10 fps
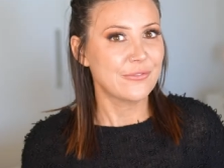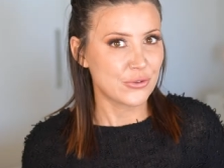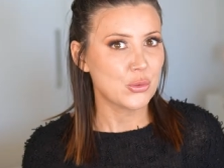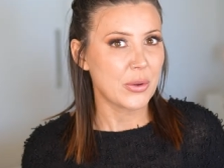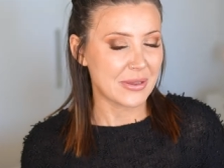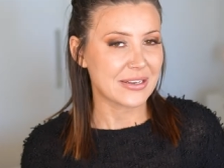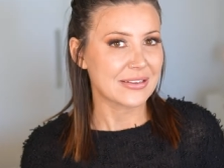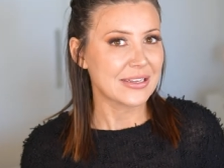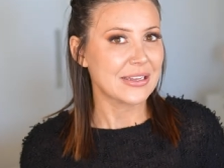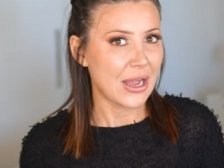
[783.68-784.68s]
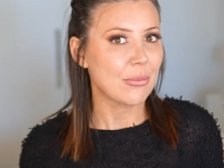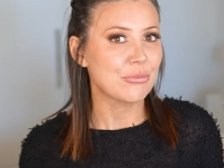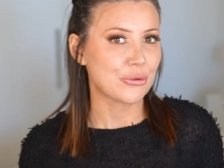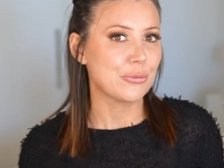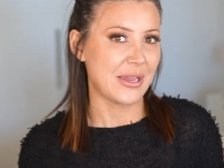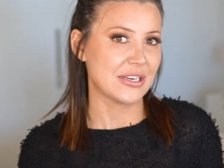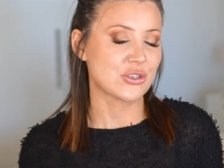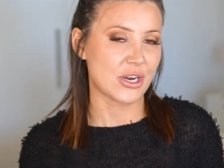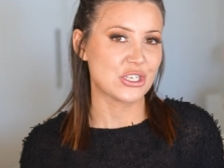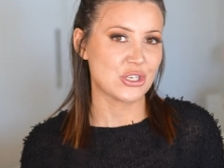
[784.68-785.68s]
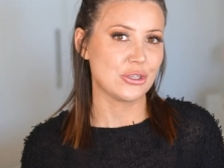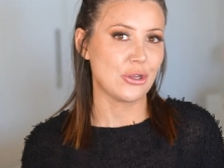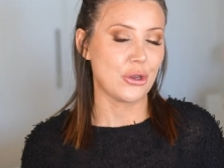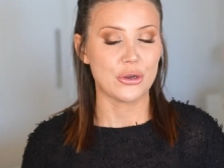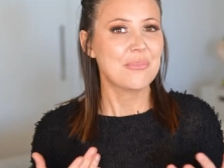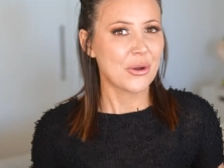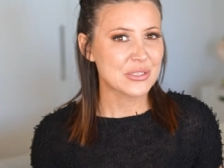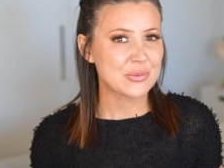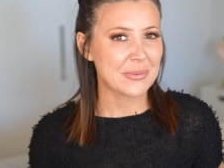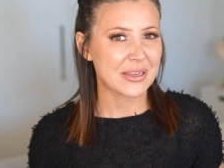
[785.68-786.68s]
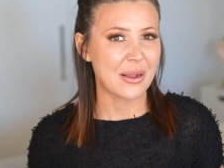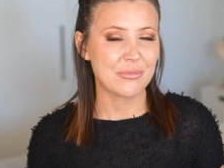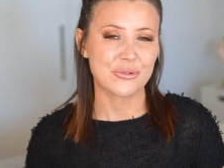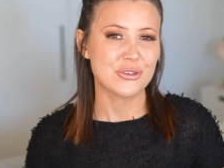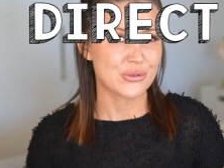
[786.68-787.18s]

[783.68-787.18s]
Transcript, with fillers: few women can come through penetration alone. Most women come through